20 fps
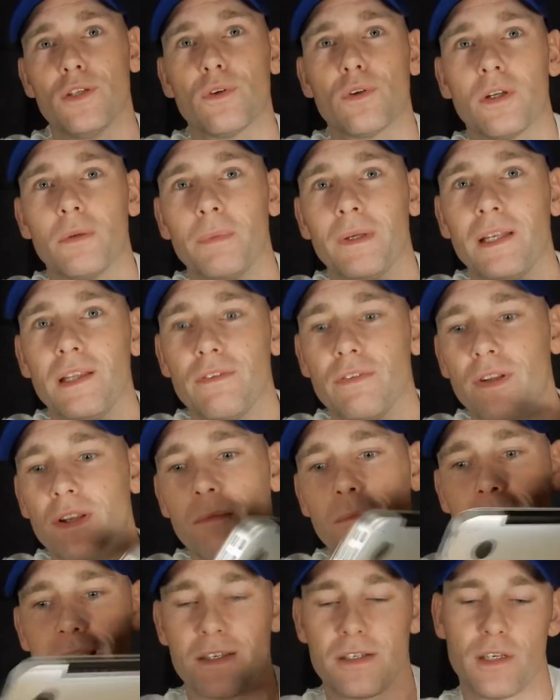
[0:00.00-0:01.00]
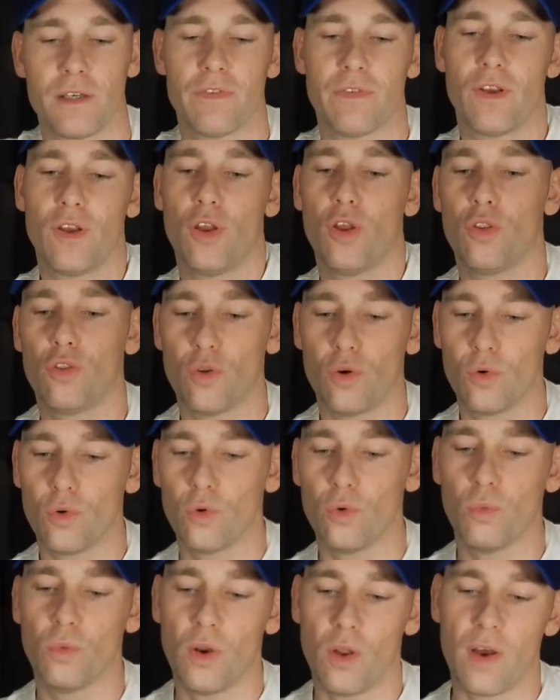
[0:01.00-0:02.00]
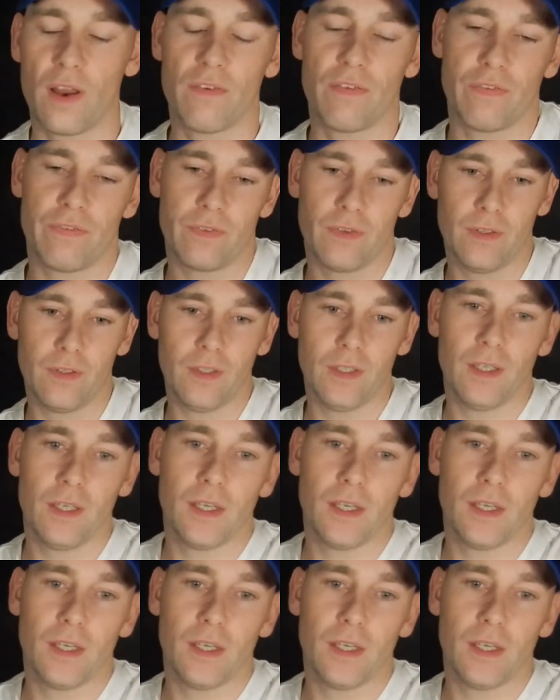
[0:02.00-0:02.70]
You're not going to be living a massive dongle life.